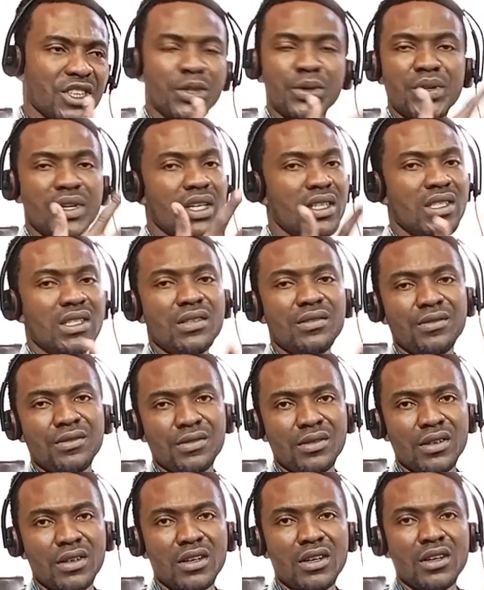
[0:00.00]

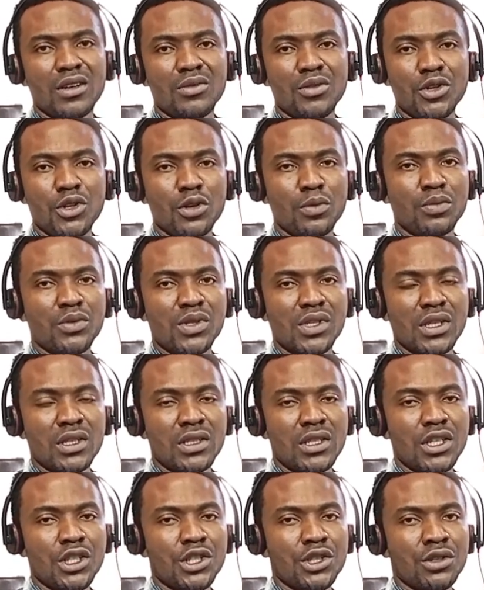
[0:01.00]
creative with your
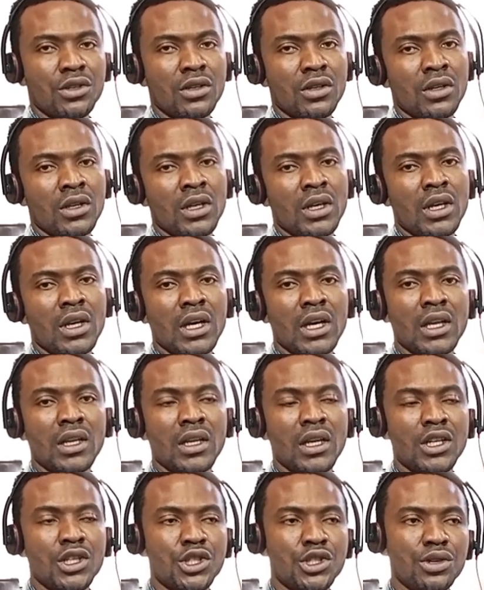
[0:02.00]
presentation,
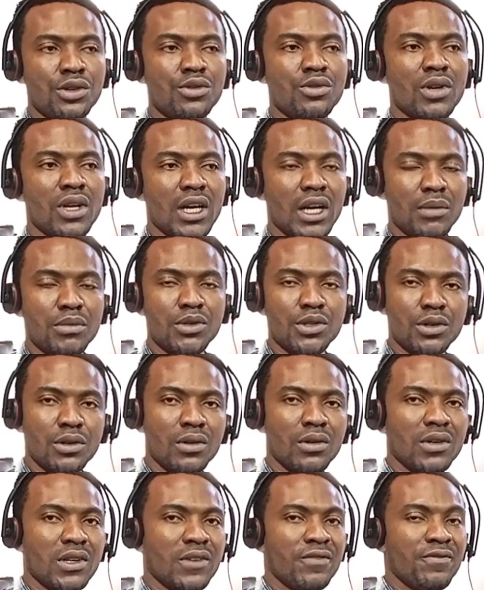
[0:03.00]
and ensure you
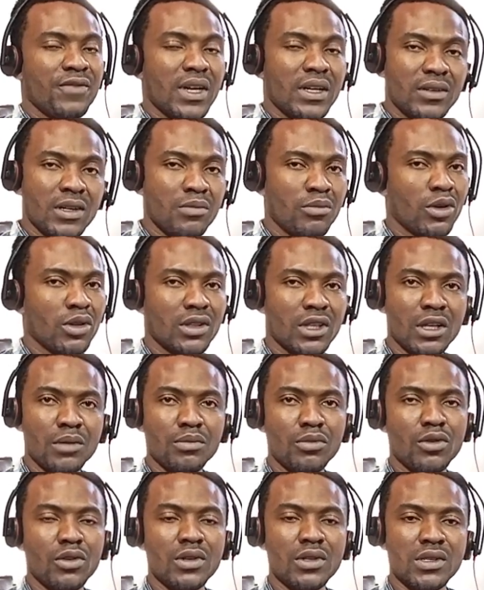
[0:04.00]
capture the very
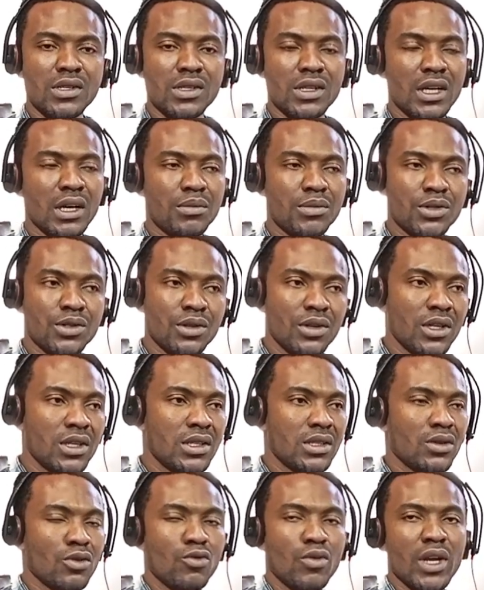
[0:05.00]
important points. Capture
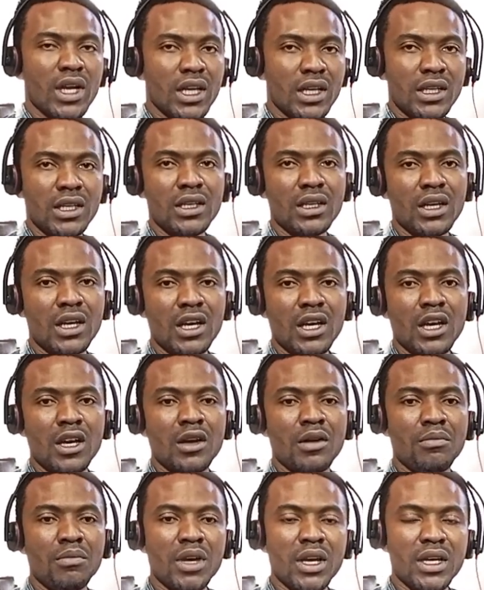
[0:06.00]
it quickly,
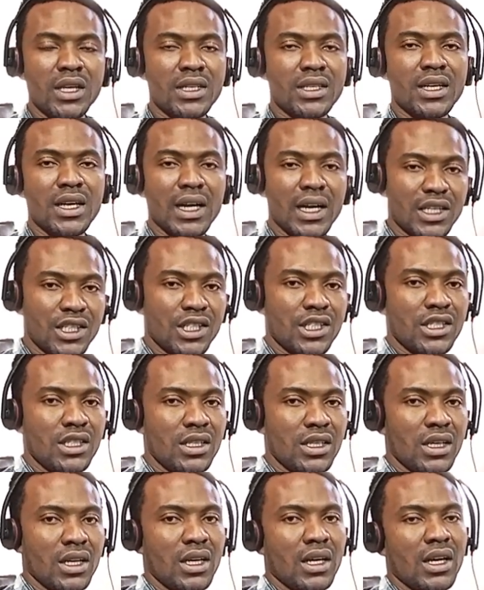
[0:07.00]
make it
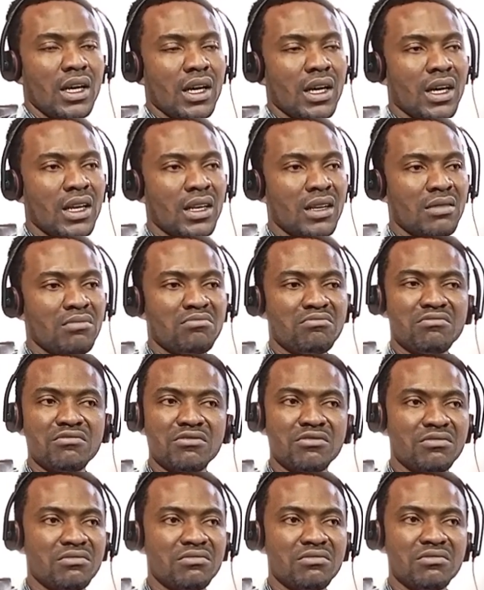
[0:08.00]
catchy, and
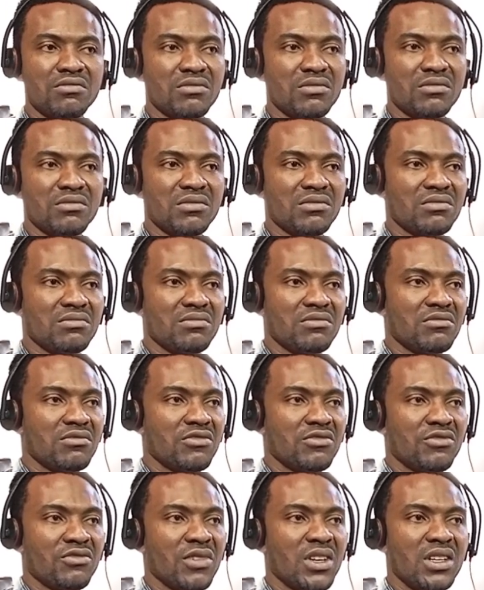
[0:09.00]

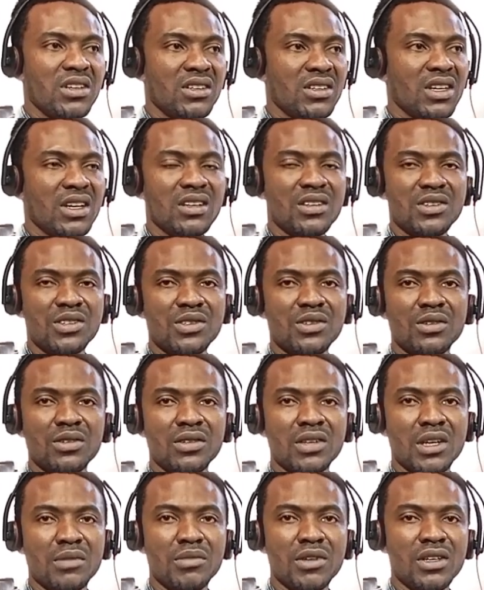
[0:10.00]
when that is
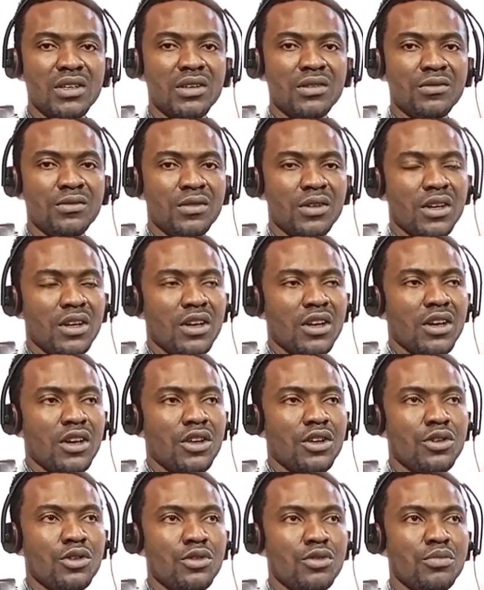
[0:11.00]
done, I believe
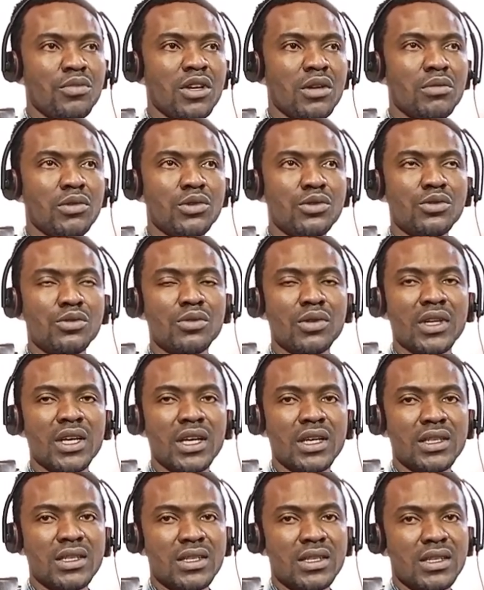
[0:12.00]
you'll be able to
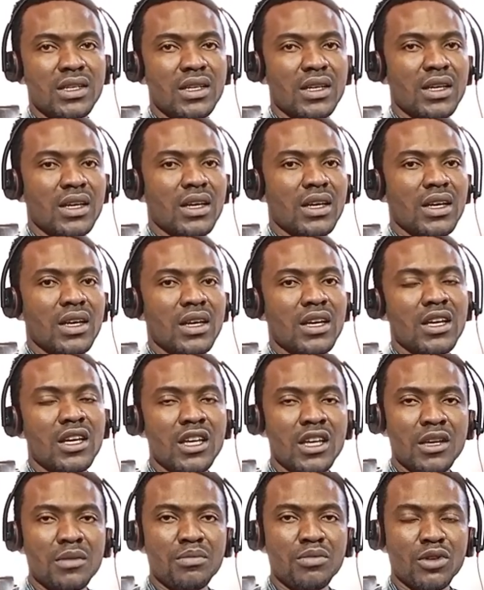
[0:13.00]
get
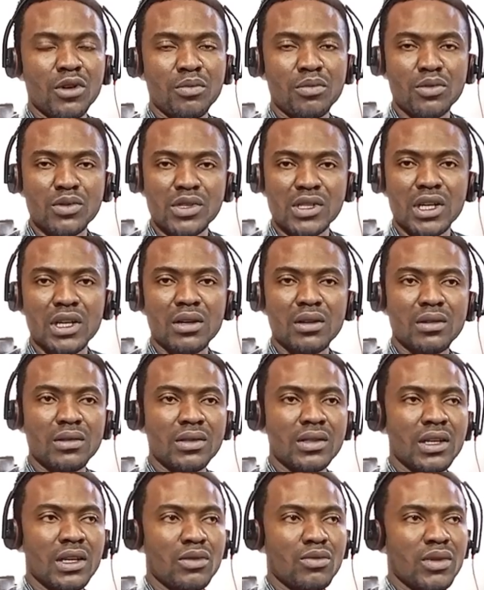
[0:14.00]
a
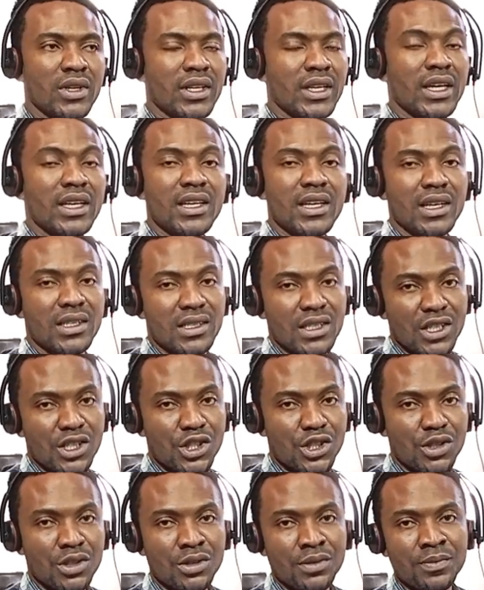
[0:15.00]
proposal that will get the
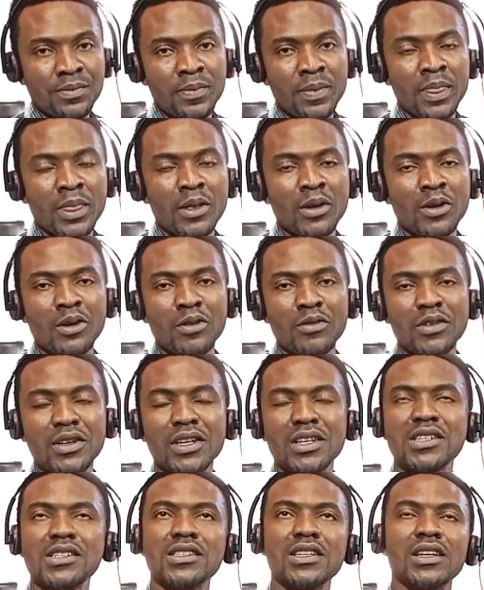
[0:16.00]
attention of
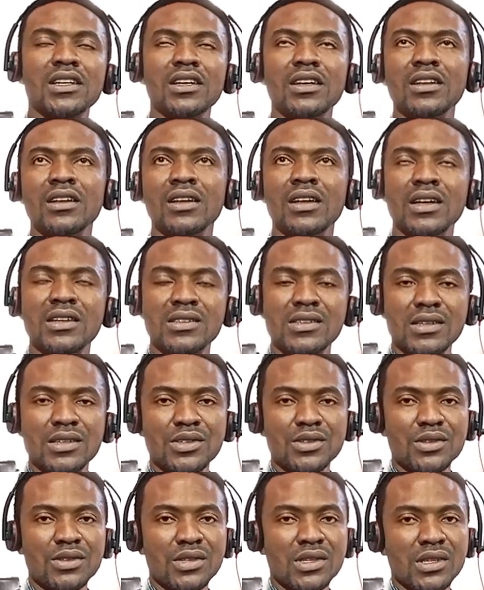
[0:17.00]
the external
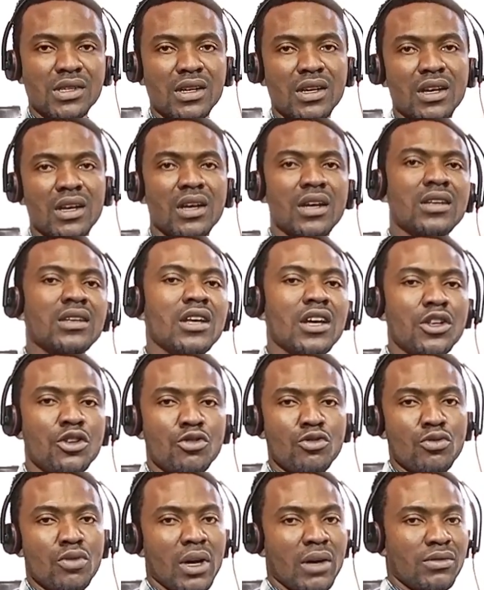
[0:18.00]
assessors that
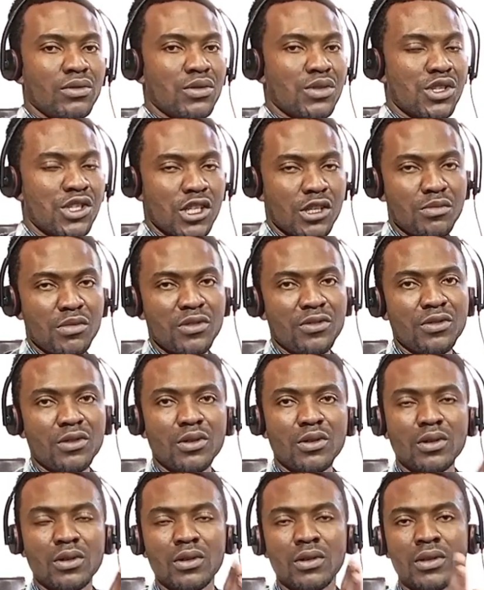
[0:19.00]
you have to sit
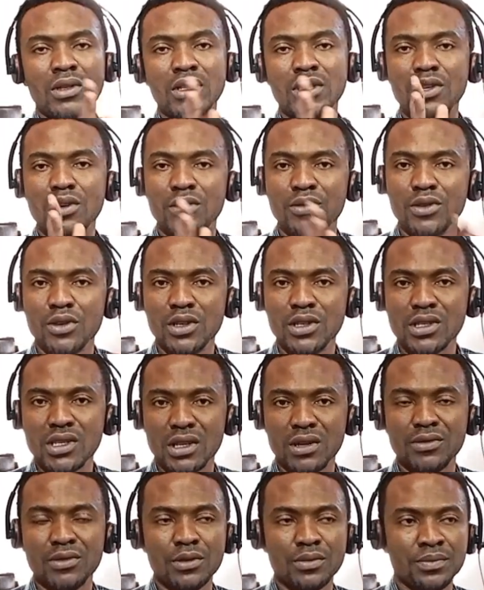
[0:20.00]
before on the day of your
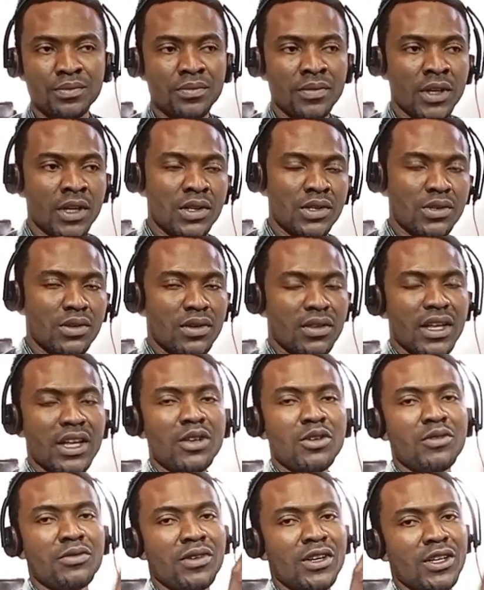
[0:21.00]
interview. So
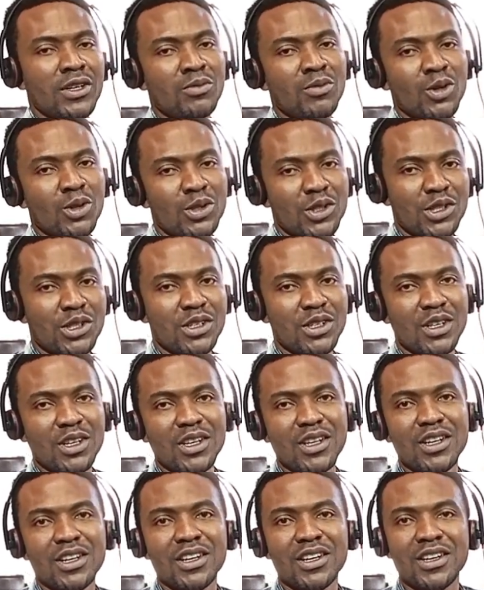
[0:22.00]
thank you very much
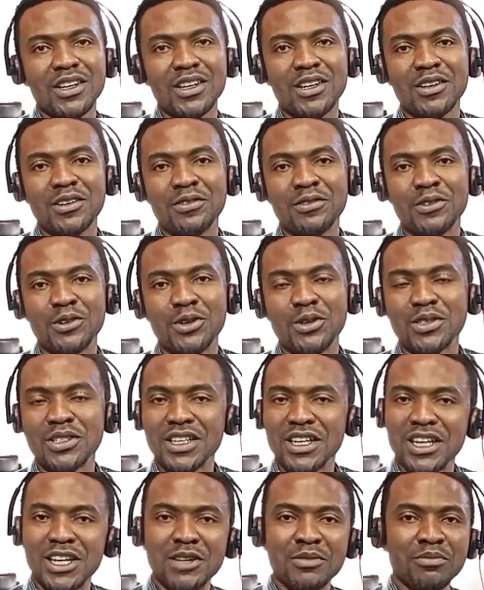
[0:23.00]
for
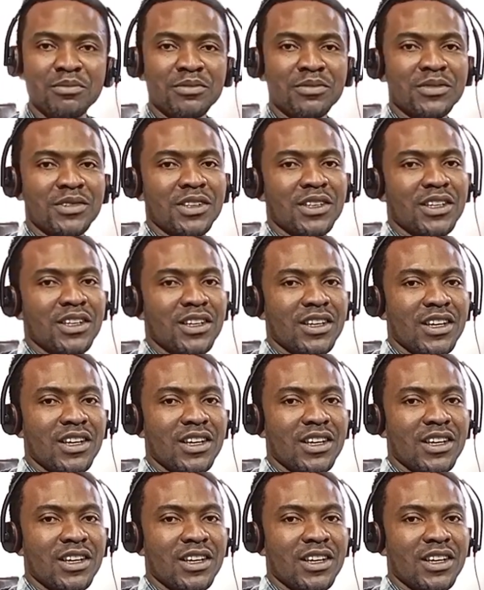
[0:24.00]
your time.